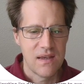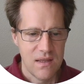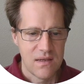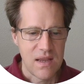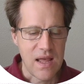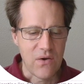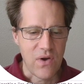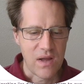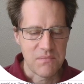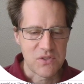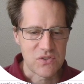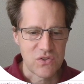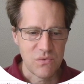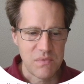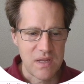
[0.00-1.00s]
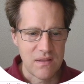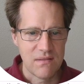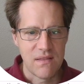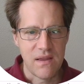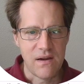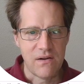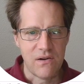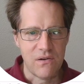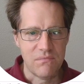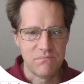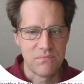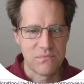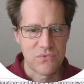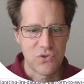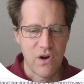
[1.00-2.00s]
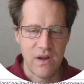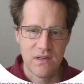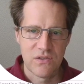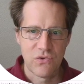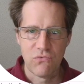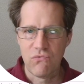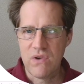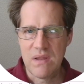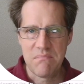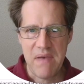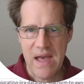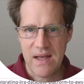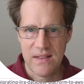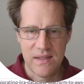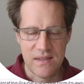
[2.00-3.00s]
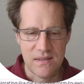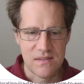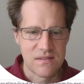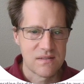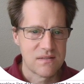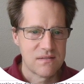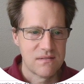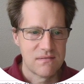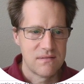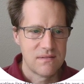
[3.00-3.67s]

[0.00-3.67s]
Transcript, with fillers: Now, I'm assuming they're trying to rebalance